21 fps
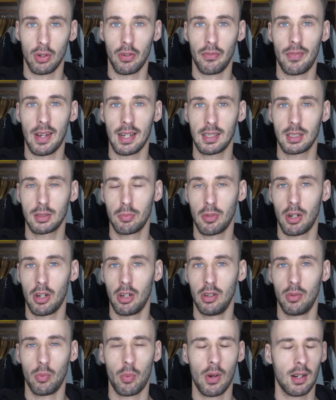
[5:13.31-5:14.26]
effects
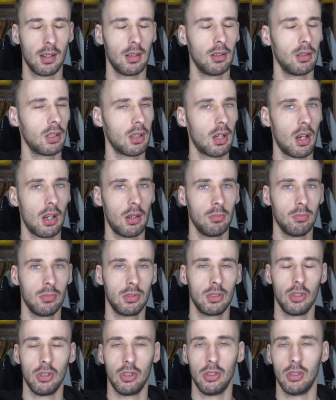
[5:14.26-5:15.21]
mode when it comes
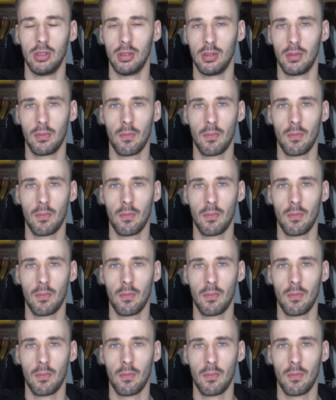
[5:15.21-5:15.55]
to